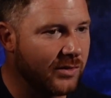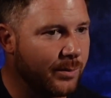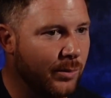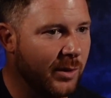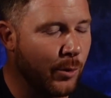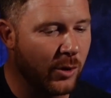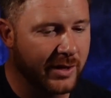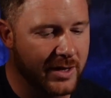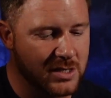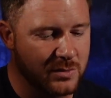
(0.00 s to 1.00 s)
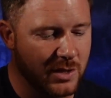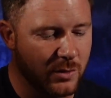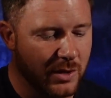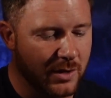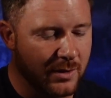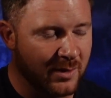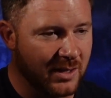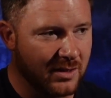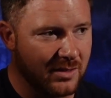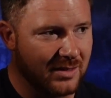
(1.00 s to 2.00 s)
the podcast as well.
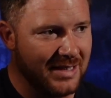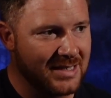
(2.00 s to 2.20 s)
Like, these